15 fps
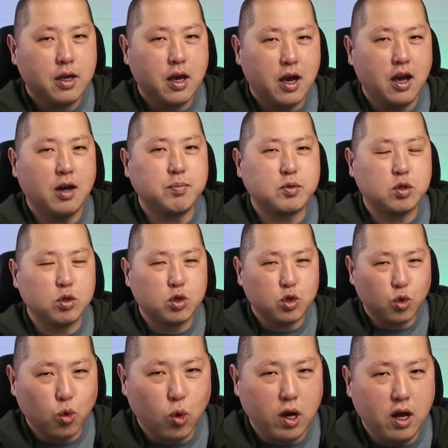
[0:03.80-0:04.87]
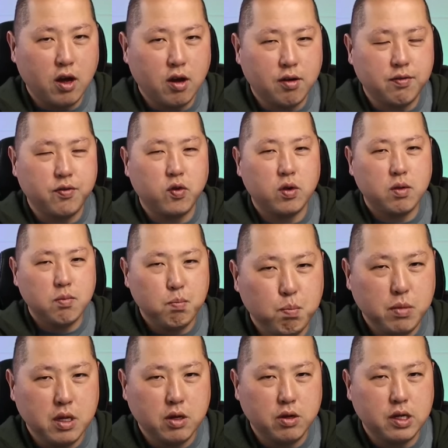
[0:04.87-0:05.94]
up to $12
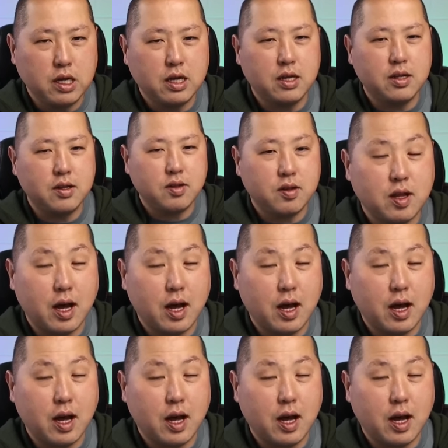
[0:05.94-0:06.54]
million